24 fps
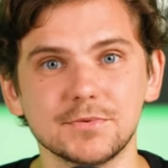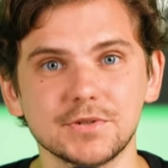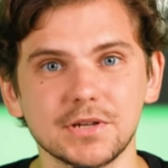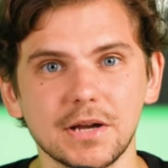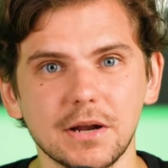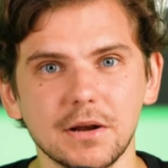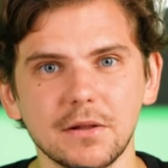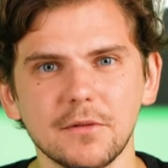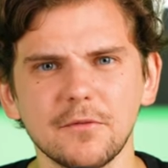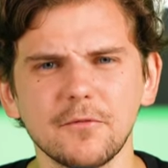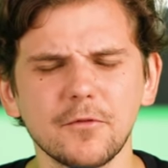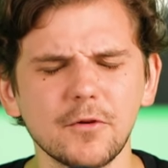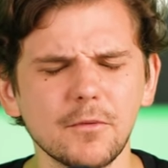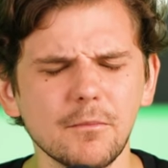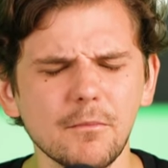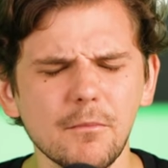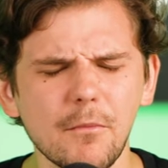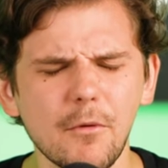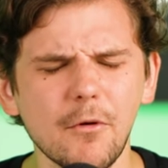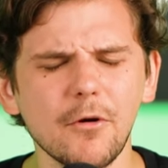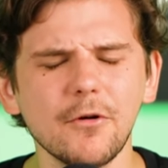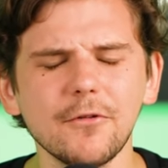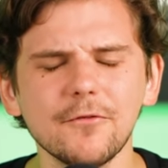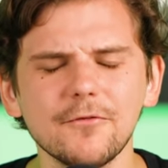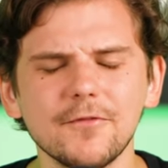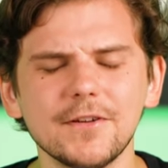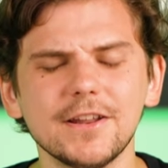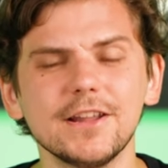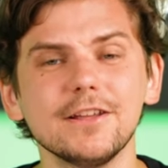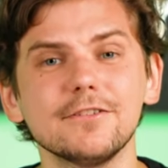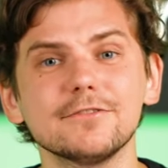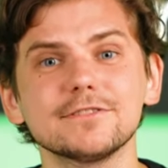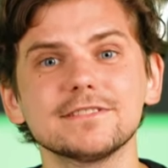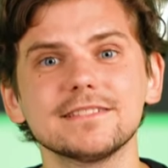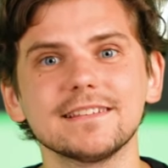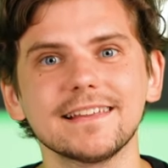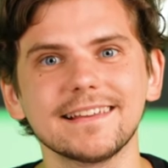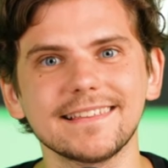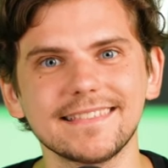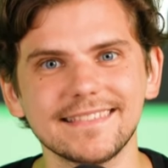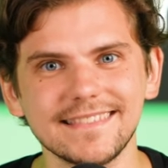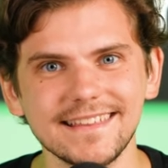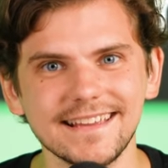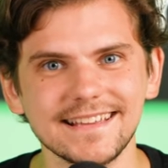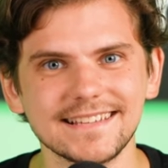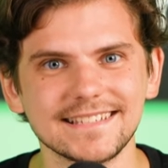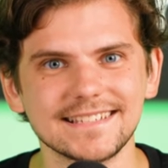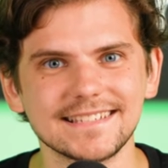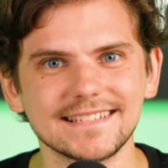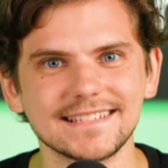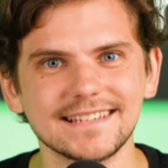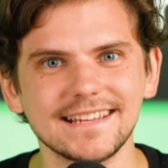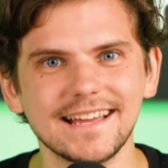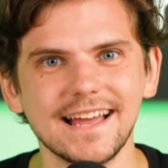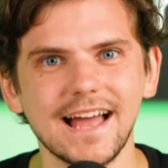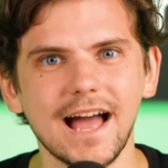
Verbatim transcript: channel for more videos like this?